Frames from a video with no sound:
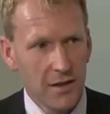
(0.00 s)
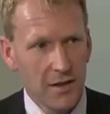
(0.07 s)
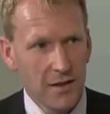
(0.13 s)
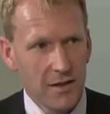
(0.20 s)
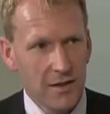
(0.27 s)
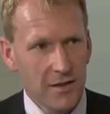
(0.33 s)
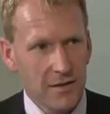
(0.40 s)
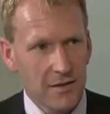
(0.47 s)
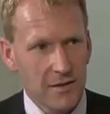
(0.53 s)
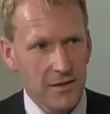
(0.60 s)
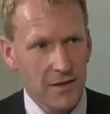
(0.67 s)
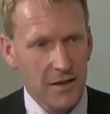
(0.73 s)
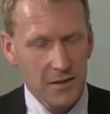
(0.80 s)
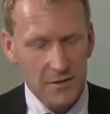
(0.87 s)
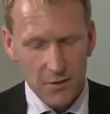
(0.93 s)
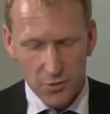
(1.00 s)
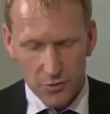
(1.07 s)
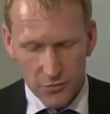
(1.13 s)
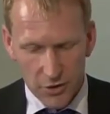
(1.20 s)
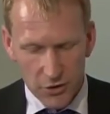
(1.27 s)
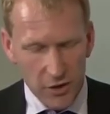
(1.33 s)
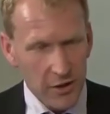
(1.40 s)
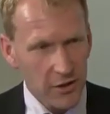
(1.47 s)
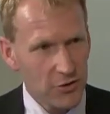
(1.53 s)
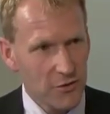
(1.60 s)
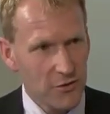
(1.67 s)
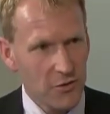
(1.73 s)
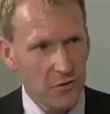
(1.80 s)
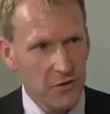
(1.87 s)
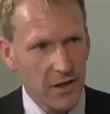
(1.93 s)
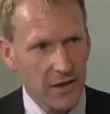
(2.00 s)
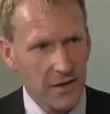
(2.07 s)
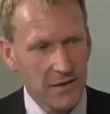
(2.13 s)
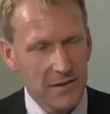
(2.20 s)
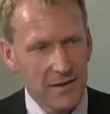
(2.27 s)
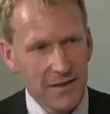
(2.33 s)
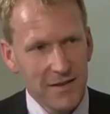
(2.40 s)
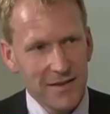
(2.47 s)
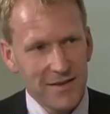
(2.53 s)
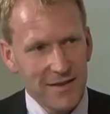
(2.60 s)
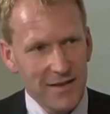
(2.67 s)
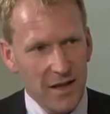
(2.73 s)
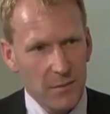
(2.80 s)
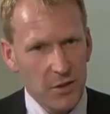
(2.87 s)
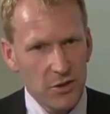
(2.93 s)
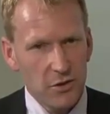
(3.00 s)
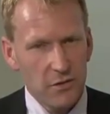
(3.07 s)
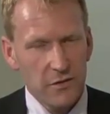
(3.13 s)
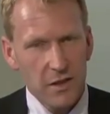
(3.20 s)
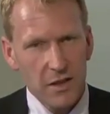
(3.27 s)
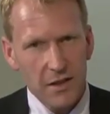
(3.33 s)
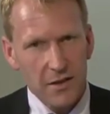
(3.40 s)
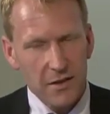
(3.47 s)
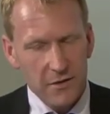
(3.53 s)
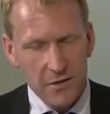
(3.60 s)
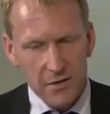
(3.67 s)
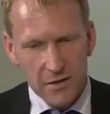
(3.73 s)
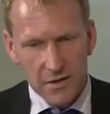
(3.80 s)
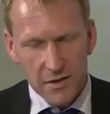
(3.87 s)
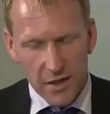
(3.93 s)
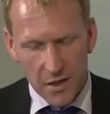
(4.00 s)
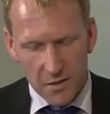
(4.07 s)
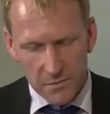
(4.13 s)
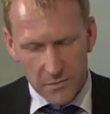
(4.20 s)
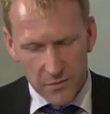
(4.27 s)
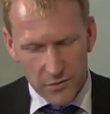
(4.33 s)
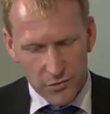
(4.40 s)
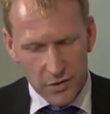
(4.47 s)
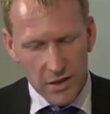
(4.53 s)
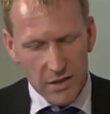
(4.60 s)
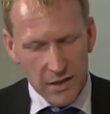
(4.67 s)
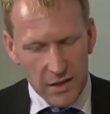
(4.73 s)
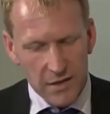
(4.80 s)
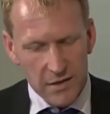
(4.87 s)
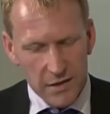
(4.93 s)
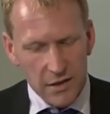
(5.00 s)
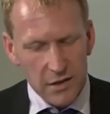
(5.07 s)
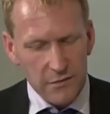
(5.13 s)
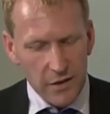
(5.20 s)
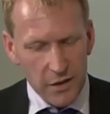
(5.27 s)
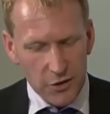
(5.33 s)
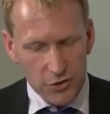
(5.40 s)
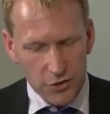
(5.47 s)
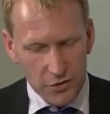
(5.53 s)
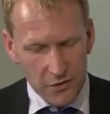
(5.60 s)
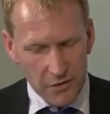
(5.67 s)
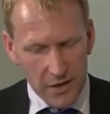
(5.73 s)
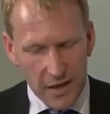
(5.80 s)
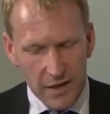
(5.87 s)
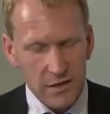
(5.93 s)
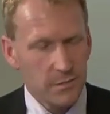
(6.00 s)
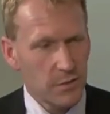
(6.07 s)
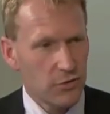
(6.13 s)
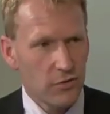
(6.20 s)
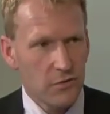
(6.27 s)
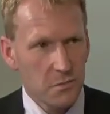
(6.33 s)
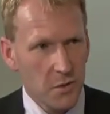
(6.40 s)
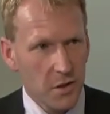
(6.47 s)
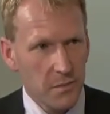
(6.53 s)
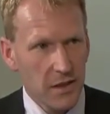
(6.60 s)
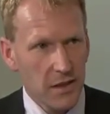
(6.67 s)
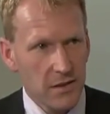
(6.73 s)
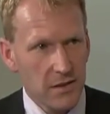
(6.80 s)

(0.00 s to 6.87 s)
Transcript: Yeah. So congratulations on that. Thank you very much. I mean, do you think that 3D is an innovation that has to be driven by pay